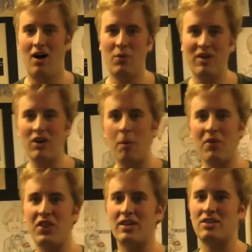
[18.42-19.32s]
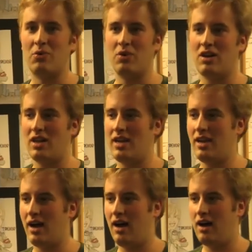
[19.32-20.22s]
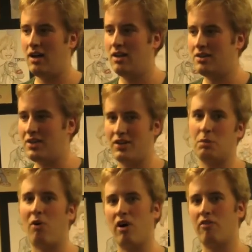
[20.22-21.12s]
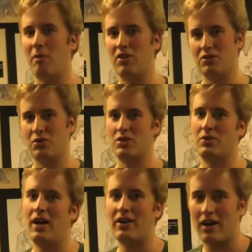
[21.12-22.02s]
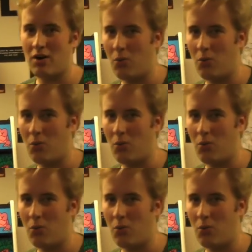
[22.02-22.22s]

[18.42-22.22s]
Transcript: We have a couple things that really set us apart from other stores around here.